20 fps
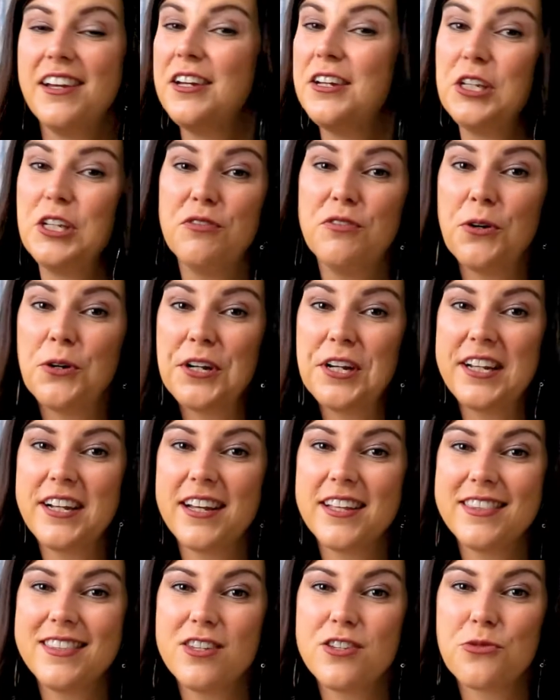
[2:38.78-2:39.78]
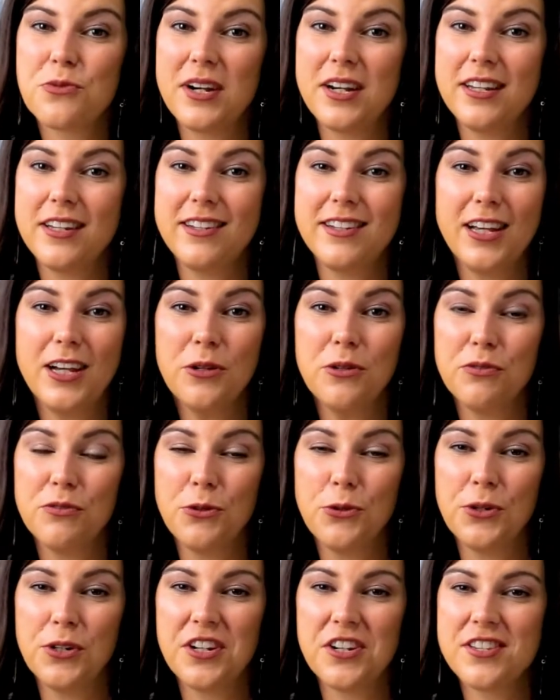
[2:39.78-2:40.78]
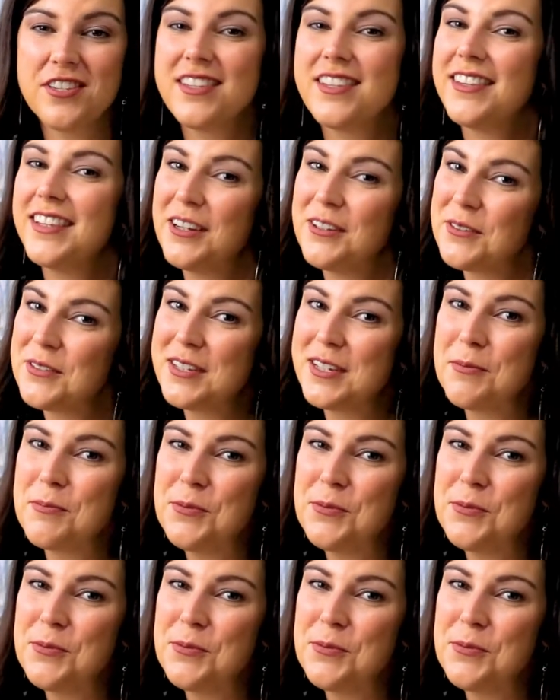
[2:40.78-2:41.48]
You've already got this ready to go, of course. That was step